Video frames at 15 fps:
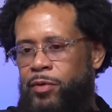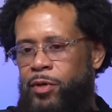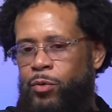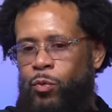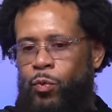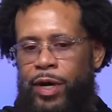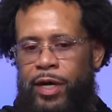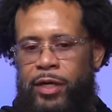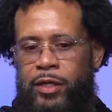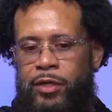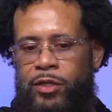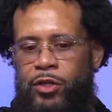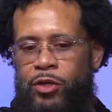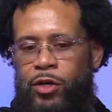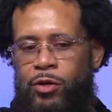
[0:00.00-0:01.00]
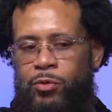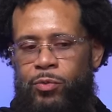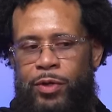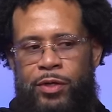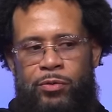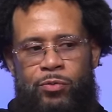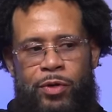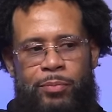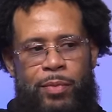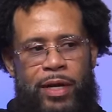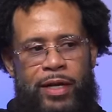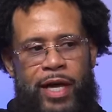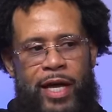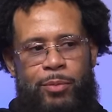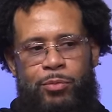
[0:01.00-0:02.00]
when you know when when my
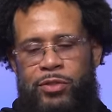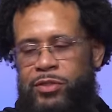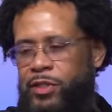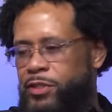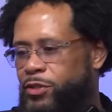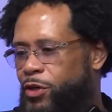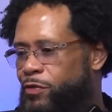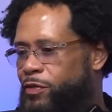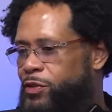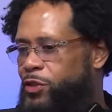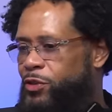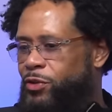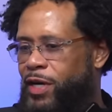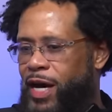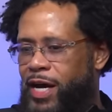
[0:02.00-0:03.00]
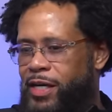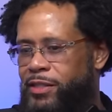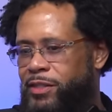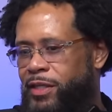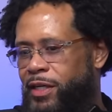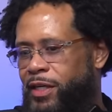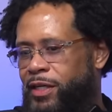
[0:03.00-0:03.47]
name was sent over to you guys,